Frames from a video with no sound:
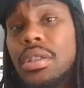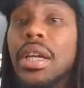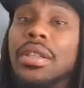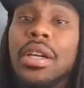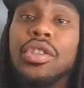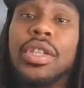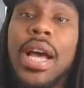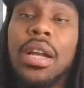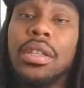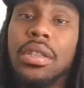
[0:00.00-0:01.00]
take the hundred
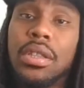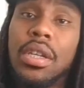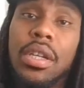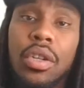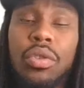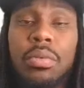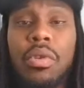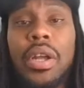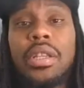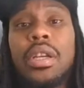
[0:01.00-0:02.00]
dollars, do some
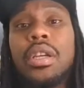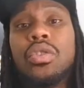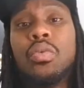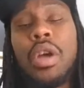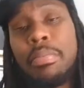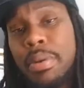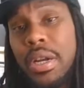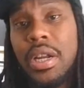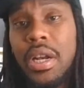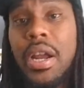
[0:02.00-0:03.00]
great things, or
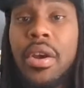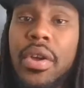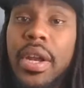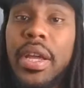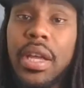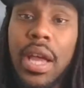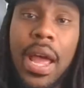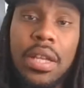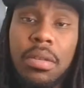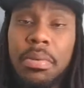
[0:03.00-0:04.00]
put it in an area that
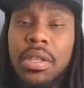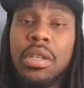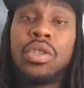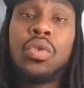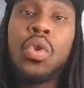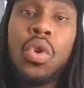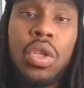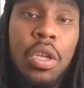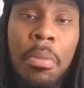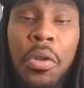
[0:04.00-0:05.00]
has the potential
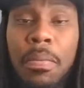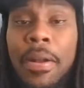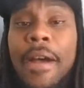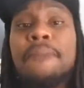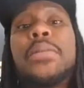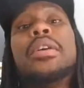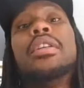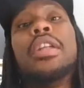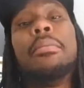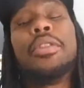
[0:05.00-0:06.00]
to multiply.
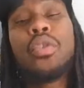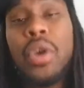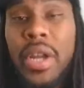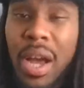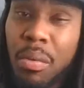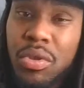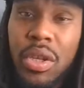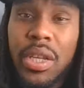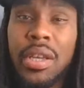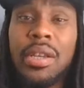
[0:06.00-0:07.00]
Number three, I want you
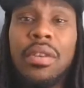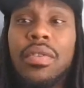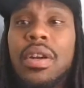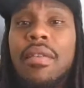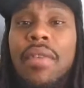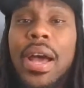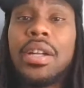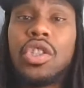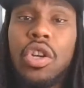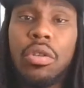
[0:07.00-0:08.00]
to give.
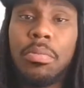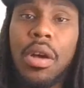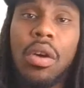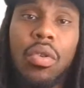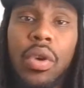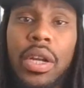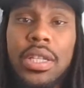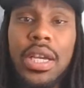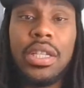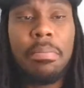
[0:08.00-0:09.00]
Find a charitable uh,
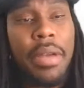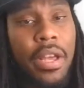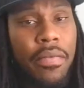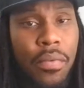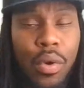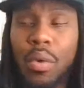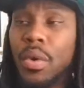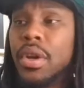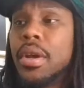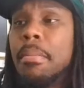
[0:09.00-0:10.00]
organization, pay it
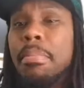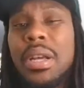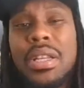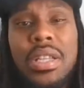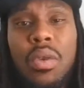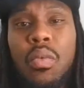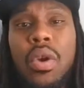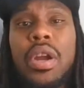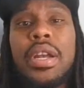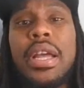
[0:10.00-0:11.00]
forward, put it
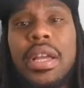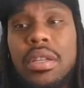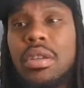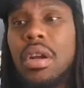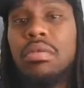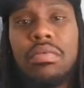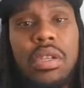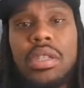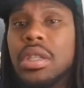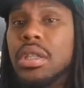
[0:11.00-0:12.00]
somewhere that you know
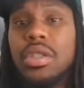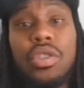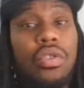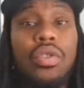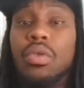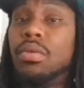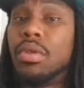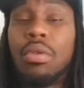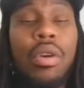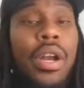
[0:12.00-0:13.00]
is just you
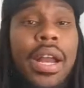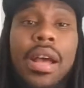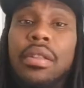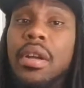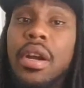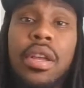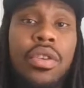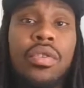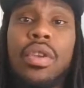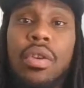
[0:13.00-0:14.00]
throwing it out there.
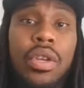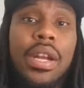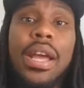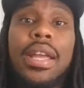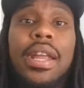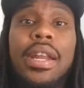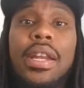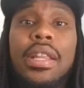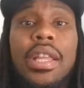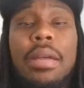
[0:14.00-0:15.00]
You know you're not getting
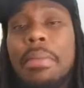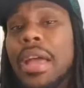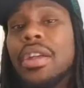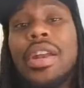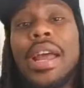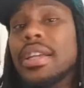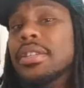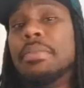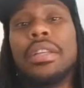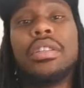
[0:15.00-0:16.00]
anything back, you're not
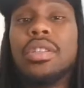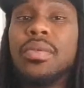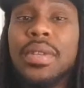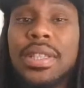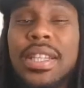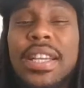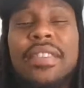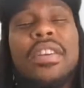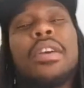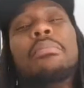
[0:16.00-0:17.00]
expecting to
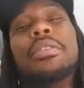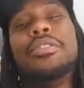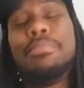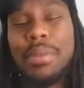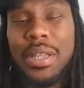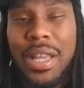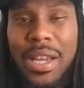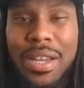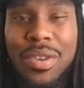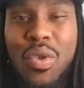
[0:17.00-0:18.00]
receive, but you put
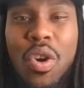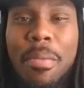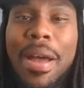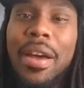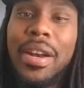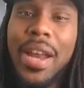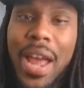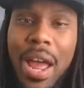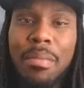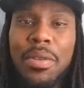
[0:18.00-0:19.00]
that good karma out in
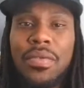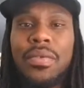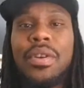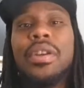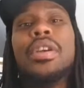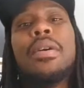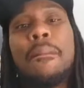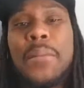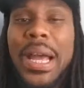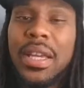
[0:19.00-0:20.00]
the atmosphere
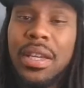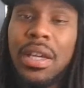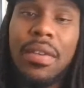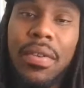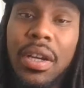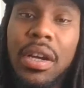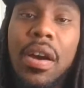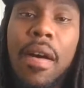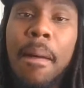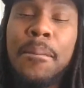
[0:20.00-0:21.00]
by giving
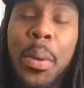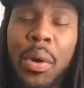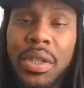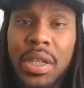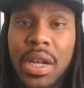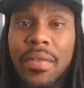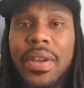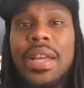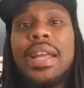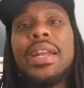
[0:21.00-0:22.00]
a portion of
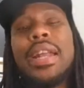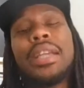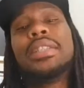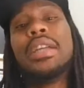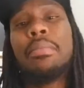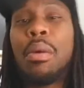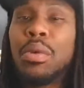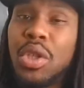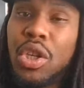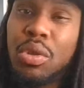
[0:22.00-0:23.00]
it. Next up, I
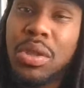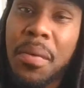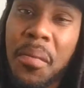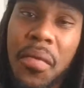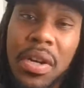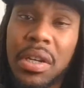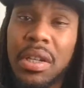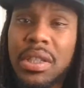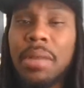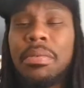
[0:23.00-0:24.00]
want you to do something
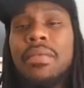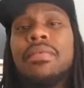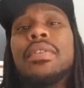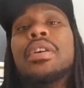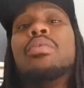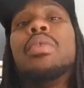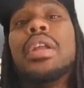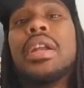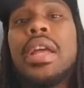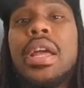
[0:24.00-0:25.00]
fun, something fun
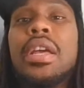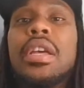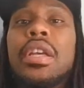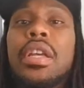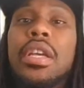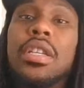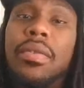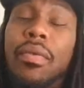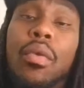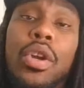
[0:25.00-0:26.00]
with it that is
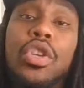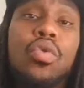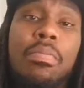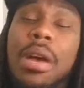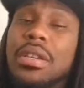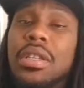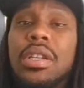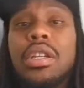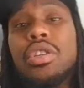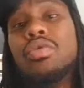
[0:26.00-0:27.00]
for you.
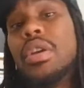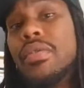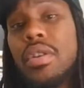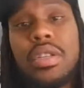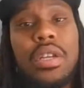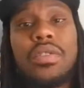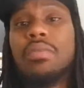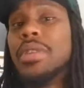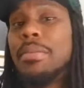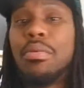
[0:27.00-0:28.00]
Basically, you giving yourself
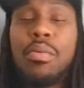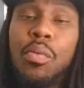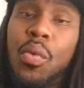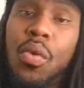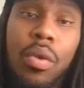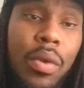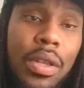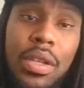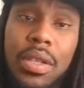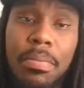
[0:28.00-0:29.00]
some type of reward,
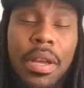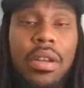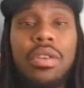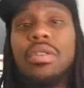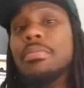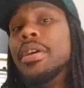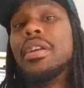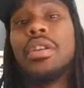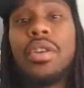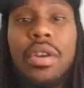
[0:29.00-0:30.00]
whether it's a pedicure,
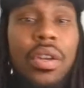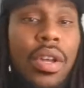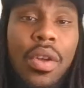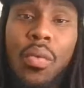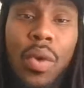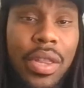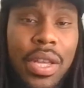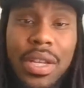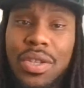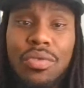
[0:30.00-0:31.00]
manicure,
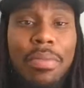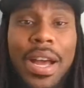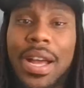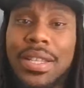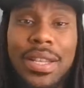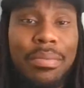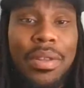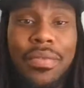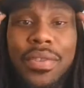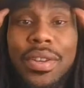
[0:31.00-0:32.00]
whether it's you buying
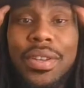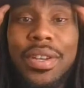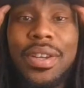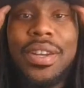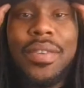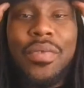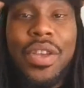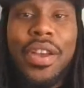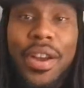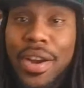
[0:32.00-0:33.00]
something for your
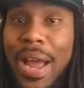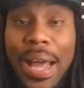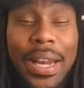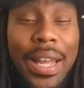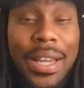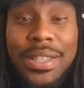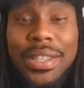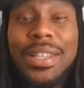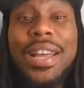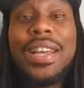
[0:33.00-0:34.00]
your hair,
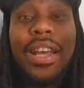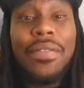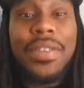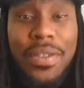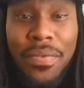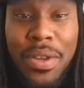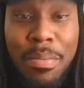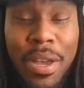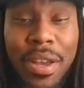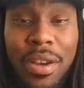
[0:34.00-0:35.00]
eyelashes. If it's a
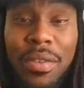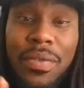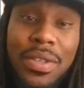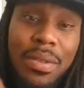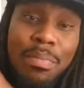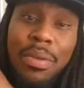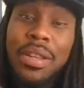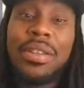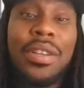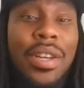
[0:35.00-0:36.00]
female, if it's a
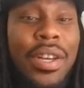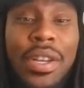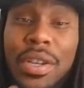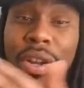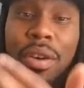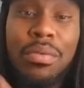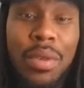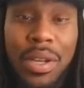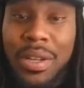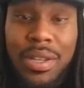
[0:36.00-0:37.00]
brother, you know,
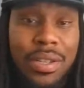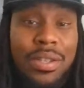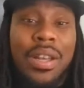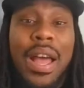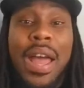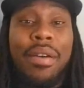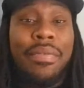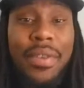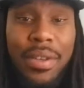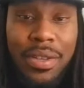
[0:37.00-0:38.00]
a, a
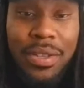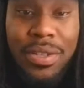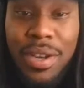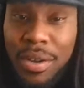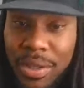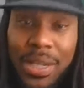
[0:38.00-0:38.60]
outfit, you know,